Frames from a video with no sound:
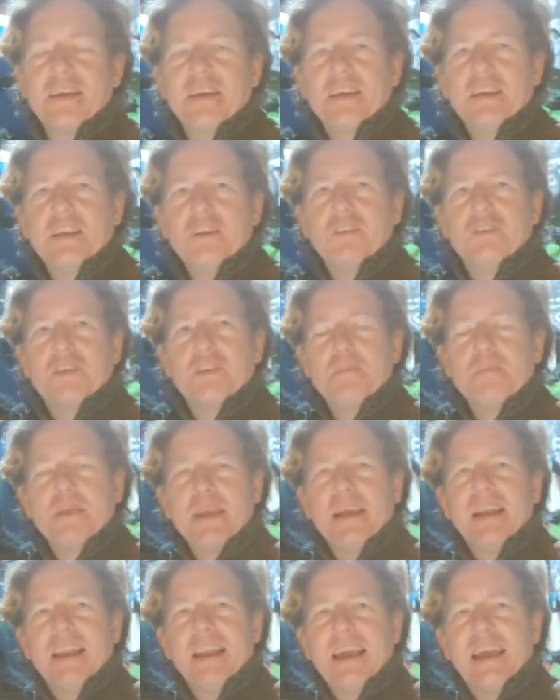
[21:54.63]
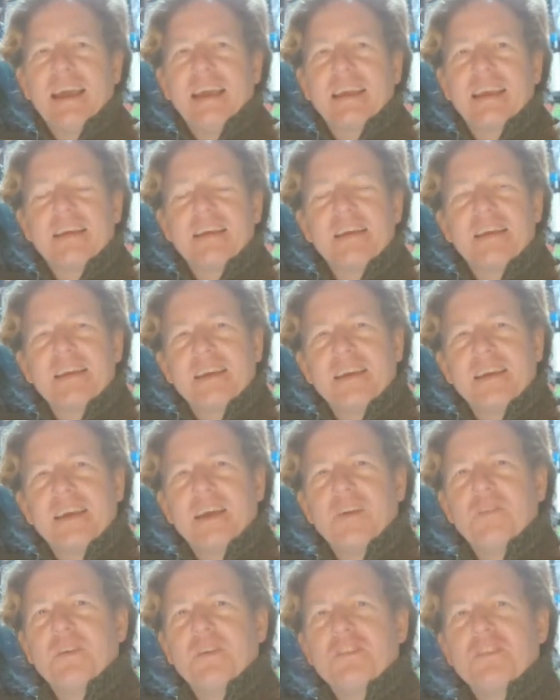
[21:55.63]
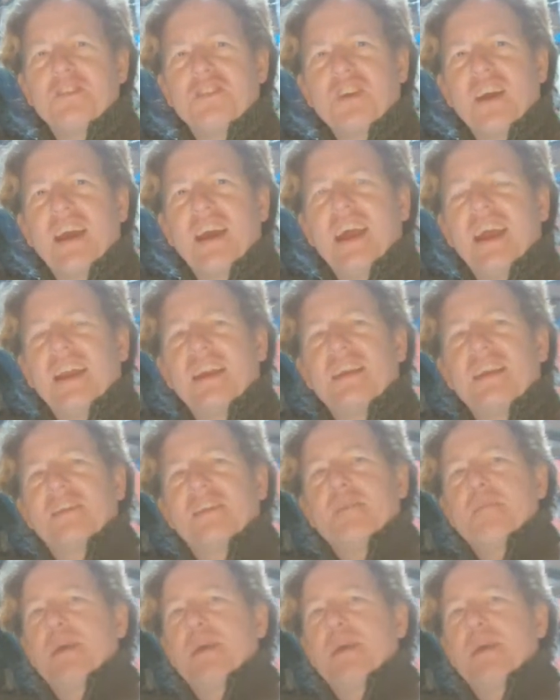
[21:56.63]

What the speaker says: used to be a lake. It was drained to